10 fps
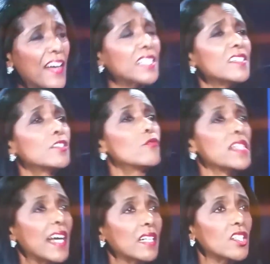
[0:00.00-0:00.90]
That is the
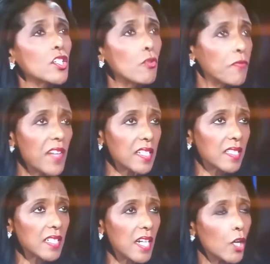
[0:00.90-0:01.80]
reality you're
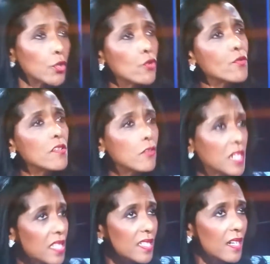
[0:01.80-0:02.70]
facing now. You can
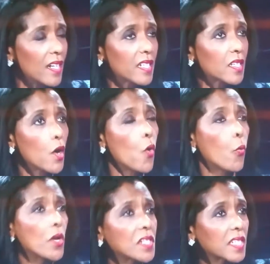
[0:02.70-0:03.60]
criticise
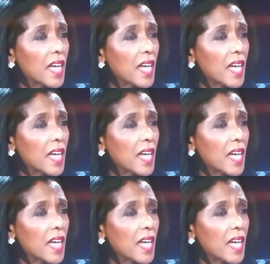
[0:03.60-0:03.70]
what